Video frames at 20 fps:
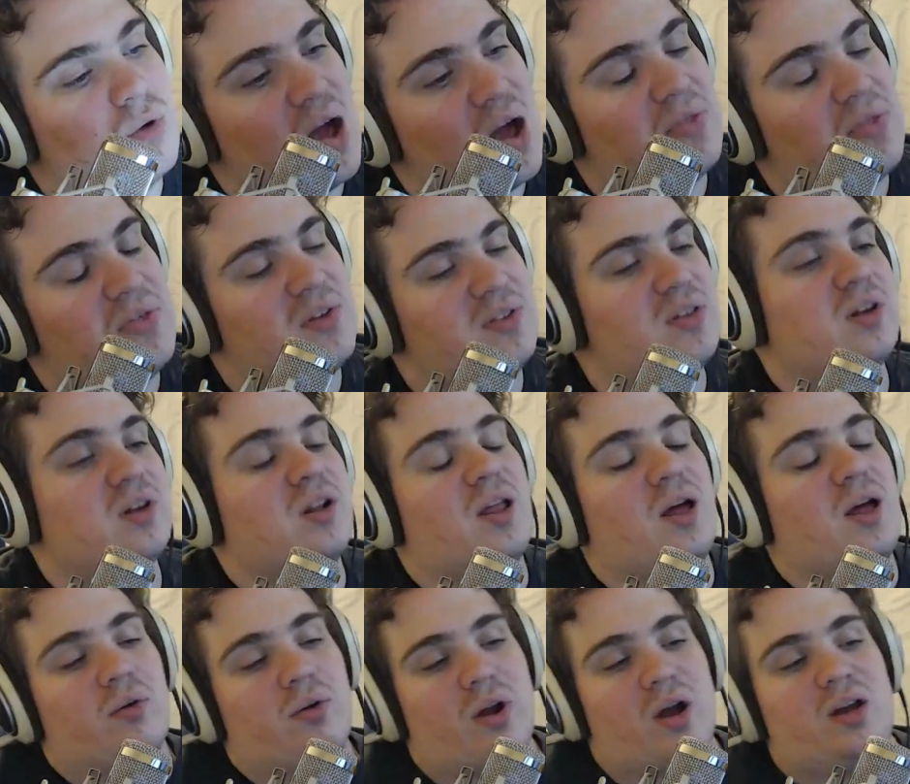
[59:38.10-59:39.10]
I think that
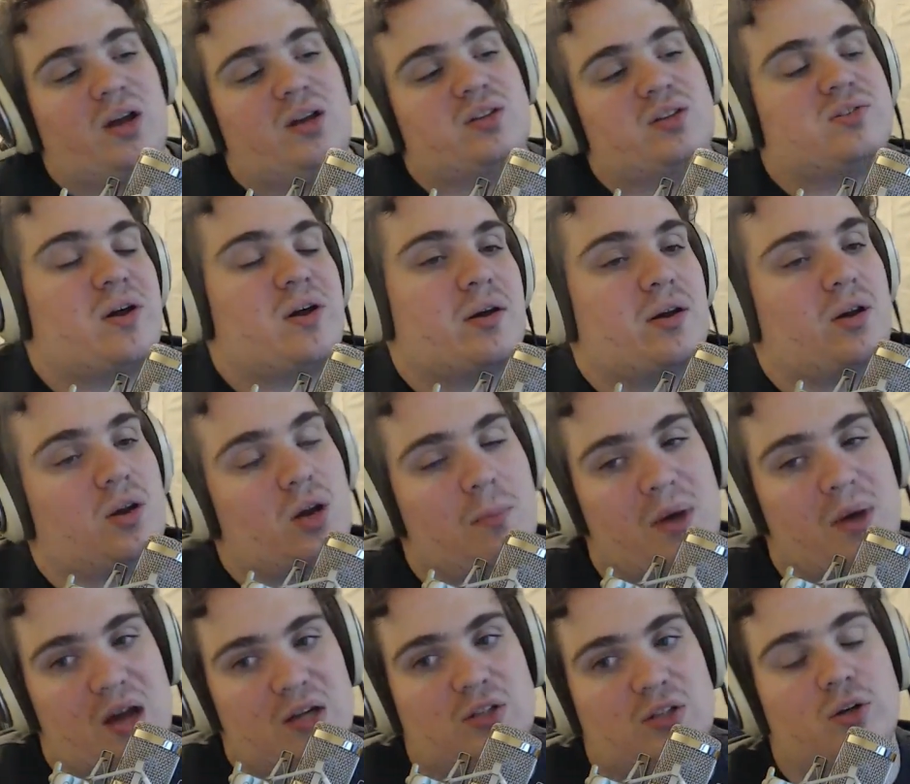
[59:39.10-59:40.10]
Cloud9 is not going to come
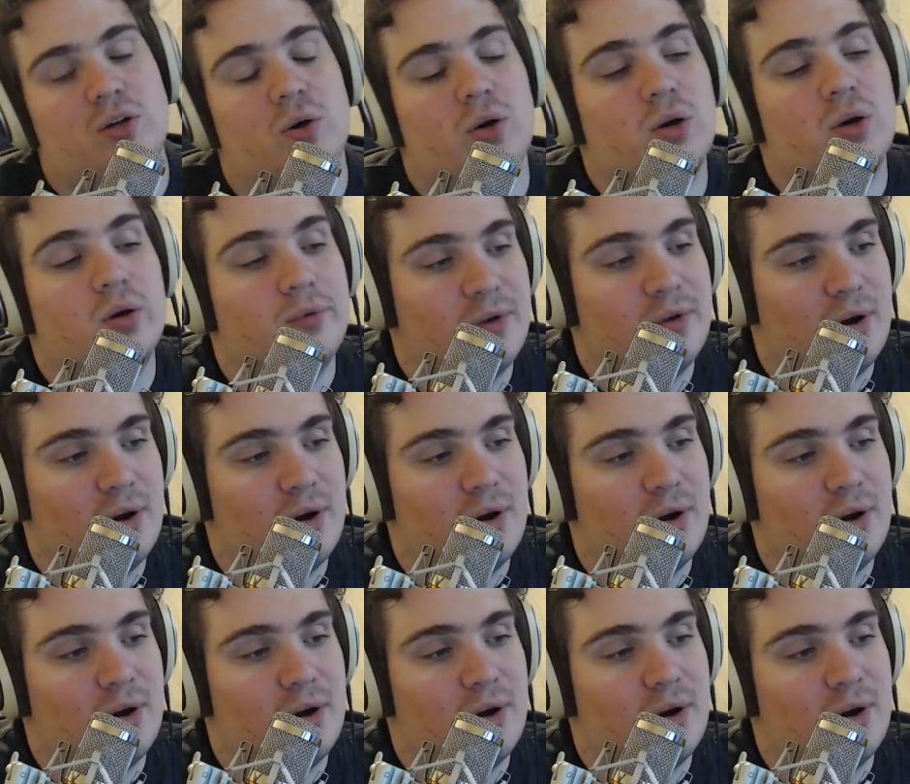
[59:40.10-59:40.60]
back to Dota.